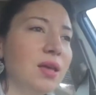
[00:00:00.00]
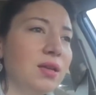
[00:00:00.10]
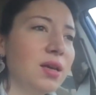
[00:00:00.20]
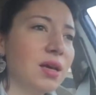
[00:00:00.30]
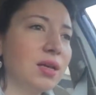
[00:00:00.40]

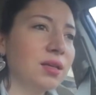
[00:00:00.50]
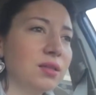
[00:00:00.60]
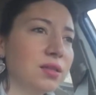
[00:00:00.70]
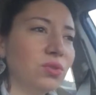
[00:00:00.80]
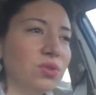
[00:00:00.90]
and yet
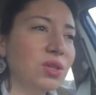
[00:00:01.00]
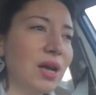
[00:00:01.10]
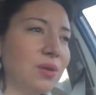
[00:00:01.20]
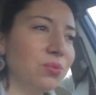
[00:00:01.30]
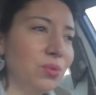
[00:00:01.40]
you're
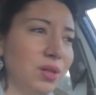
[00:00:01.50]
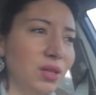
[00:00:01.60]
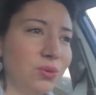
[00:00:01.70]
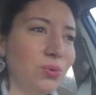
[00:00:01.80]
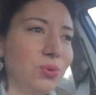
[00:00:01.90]
not
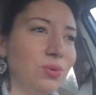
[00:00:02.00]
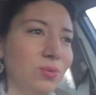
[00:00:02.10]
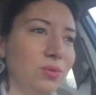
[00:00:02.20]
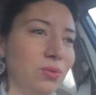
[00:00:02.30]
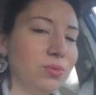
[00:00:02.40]
really who
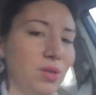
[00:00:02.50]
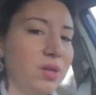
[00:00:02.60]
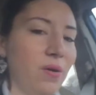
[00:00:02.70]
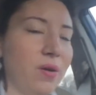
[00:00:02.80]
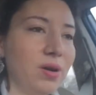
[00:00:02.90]
you
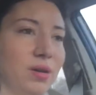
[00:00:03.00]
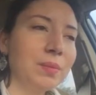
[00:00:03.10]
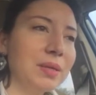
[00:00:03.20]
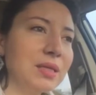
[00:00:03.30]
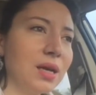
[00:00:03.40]
really are.
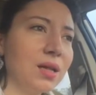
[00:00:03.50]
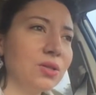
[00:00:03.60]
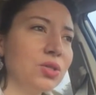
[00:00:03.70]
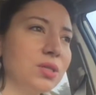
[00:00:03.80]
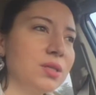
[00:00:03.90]
My
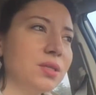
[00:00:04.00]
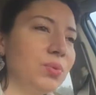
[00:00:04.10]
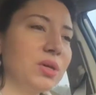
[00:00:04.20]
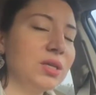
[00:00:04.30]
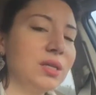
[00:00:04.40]
psychologist
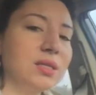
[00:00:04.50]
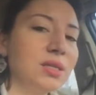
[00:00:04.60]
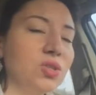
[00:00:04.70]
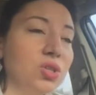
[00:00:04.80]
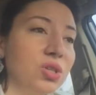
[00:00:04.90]
put it in
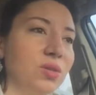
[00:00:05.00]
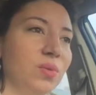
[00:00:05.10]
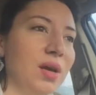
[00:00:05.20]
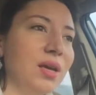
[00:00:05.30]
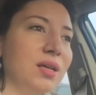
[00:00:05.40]
such a good
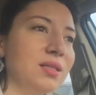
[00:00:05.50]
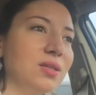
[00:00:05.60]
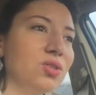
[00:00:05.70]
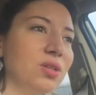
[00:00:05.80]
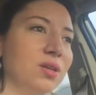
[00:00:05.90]
way, in
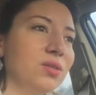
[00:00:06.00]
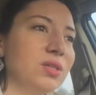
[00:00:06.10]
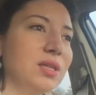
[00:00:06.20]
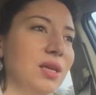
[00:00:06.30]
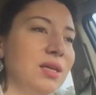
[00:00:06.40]
such an
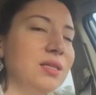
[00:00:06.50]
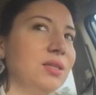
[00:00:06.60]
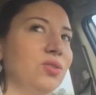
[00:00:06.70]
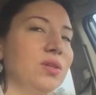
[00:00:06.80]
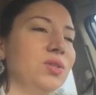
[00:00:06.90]

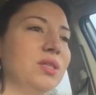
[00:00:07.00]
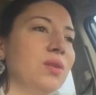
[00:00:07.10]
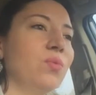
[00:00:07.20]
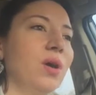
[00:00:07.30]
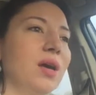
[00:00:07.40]
easy to
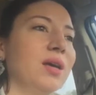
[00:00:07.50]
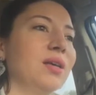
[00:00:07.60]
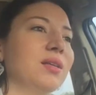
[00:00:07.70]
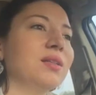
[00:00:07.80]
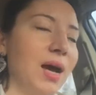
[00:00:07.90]
understand
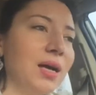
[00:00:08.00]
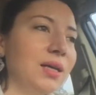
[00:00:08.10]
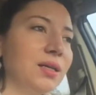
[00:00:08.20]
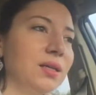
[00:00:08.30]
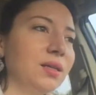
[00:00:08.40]
way, and
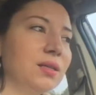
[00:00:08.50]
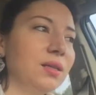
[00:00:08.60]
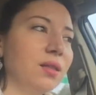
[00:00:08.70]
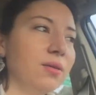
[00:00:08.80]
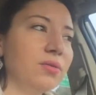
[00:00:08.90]
I
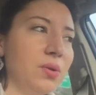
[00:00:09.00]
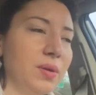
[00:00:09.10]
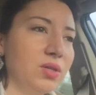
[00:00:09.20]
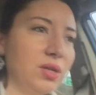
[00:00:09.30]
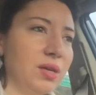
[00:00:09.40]
love
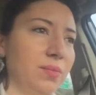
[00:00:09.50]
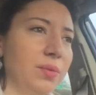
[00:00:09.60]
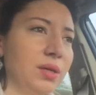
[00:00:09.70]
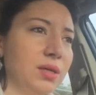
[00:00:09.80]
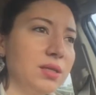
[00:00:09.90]
going to him
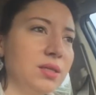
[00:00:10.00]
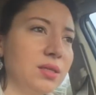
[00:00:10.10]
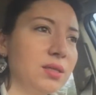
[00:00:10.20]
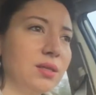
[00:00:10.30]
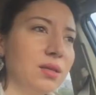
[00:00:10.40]

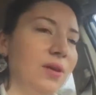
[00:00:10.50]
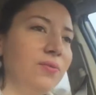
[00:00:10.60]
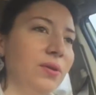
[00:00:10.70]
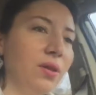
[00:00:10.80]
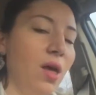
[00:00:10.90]
because I
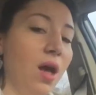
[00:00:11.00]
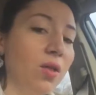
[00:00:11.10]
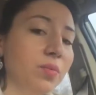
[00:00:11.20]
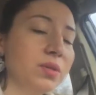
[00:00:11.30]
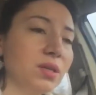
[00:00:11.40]
feel
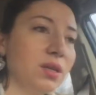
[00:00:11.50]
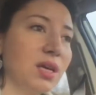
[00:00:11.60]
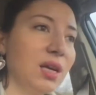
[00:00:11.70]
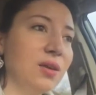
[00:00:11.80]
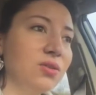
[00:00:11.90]
helped,
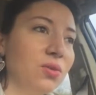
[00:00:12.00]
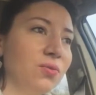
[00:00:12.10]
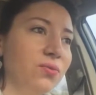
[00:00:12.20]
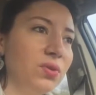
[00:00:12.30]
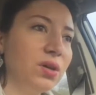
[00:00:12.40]
and I
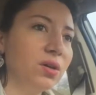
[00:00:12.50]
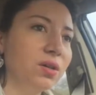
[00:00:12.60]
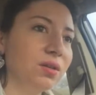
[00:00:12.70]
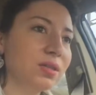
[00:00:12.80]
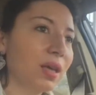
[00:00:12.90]
don't
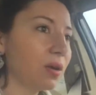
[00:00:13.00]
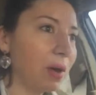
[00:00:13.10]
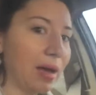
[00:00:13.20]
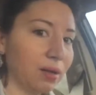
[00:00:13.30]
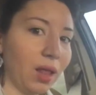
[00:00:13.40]
feel
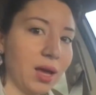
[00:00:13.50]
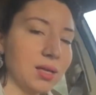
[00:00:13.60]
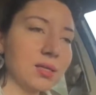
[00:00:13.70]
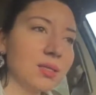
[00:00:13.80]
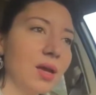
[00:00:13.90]

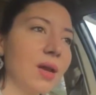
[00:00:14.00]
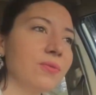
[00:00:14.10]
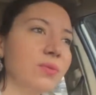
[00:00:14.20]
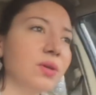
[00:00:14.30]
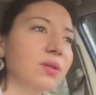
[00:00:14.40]
psychoanalyzed. I
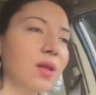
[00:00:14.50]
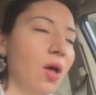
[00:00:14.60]
feel